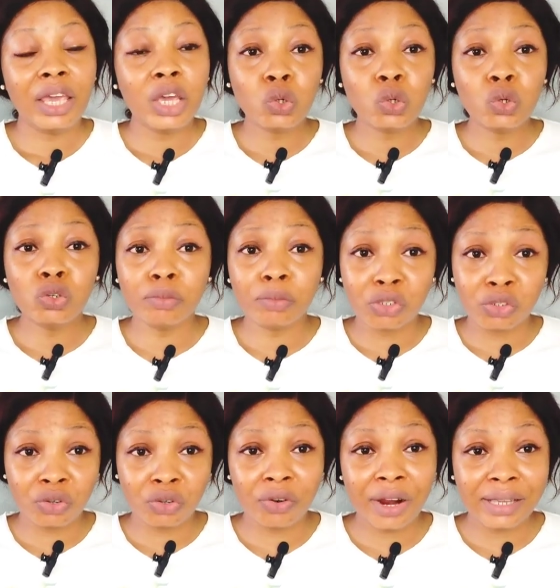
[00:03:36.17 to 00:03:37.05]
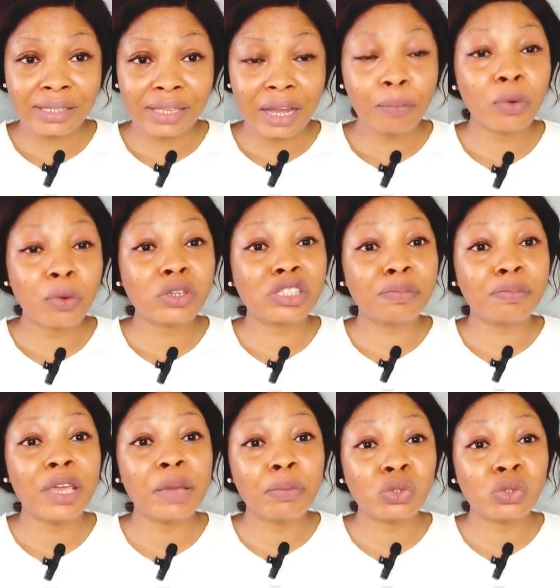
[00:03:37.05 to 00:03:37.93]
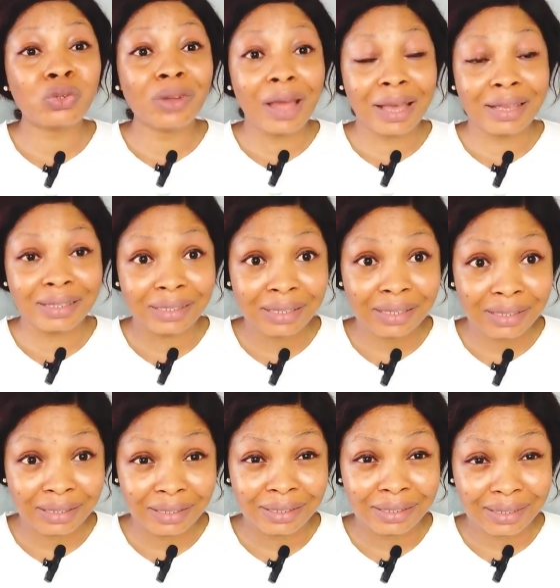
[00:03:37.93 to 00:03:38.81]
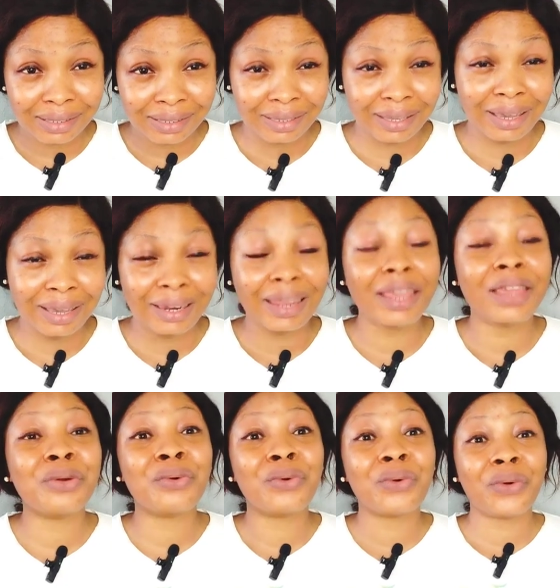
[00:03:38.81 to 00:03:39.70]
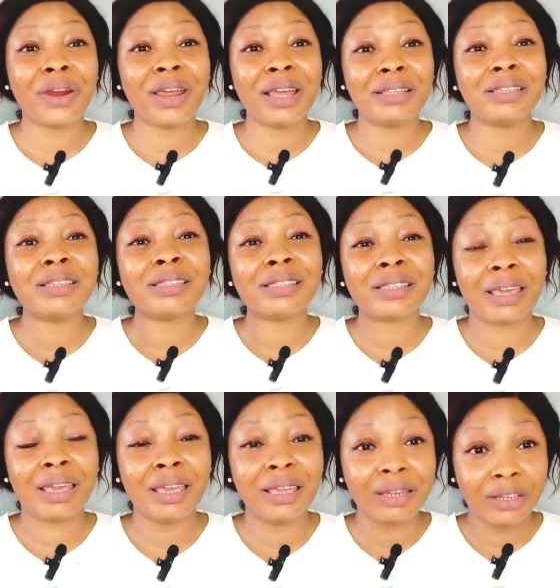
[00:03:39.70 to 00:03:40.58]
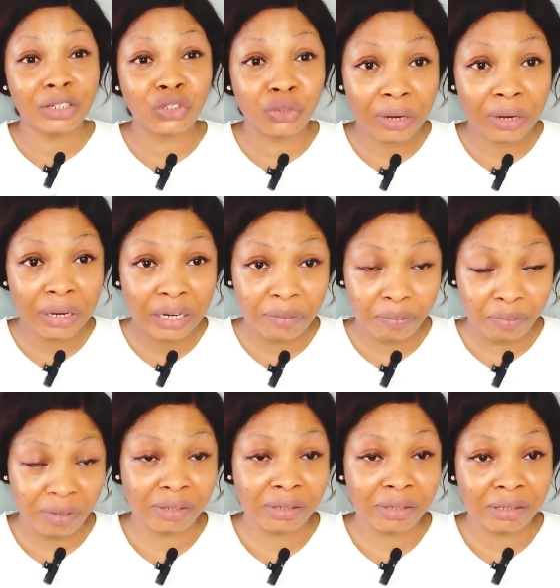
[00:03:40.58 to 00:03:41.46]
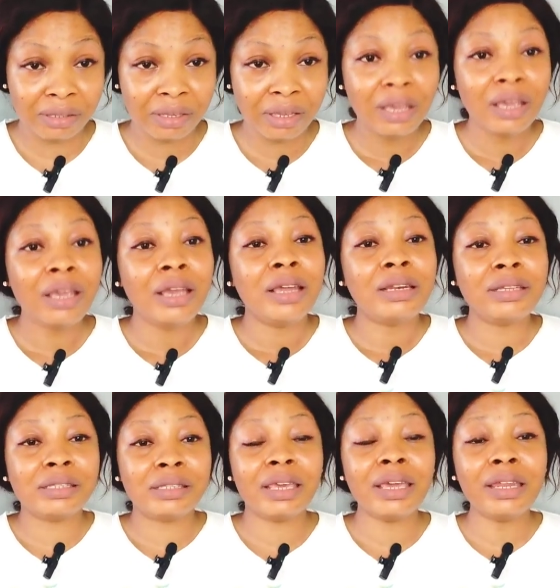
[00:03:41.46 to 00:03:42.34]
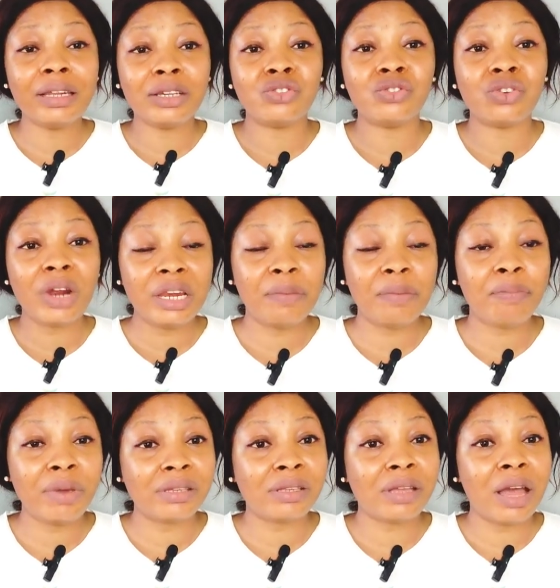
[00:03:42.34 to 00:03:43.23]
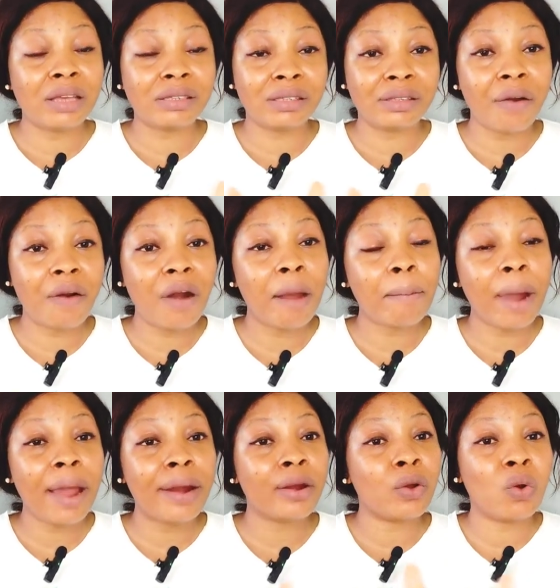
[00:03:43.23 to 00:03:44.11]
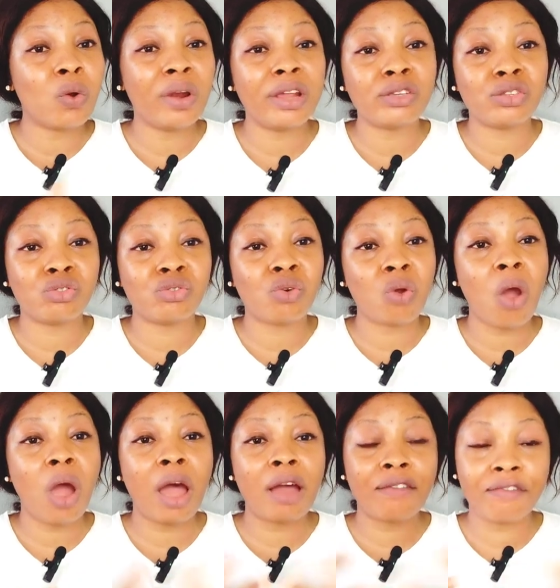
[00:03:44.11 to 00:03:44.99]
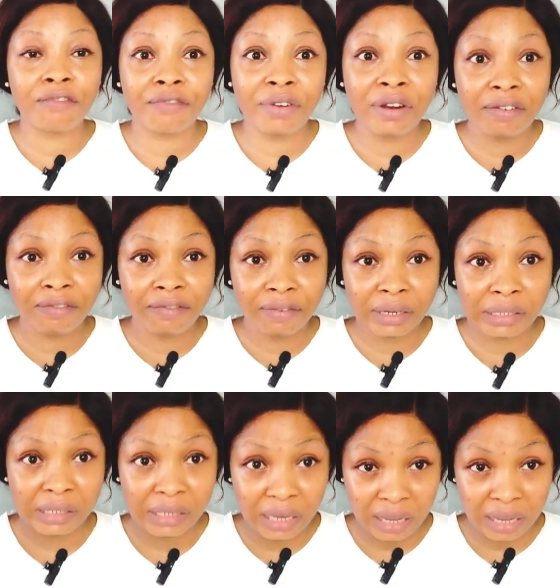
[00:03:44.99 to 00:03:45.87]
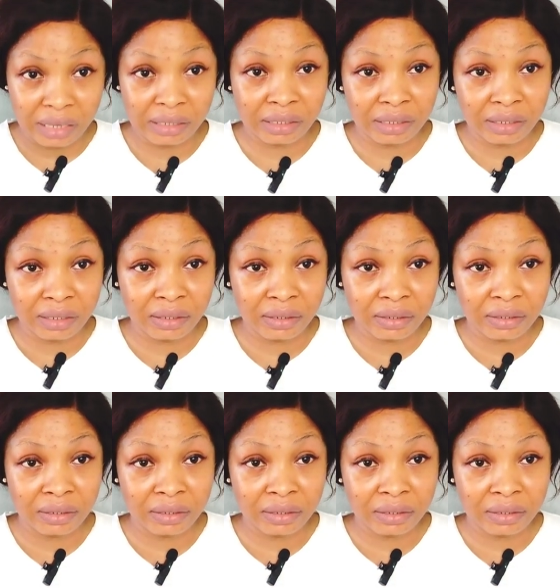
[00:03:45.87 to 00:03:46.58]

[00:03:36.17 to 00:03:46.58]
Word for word: A good moisturizer must be able to assist the skin in creating skin natural lipids. The skin natural lipids are ceramide, cholesterol, and free fatty acid.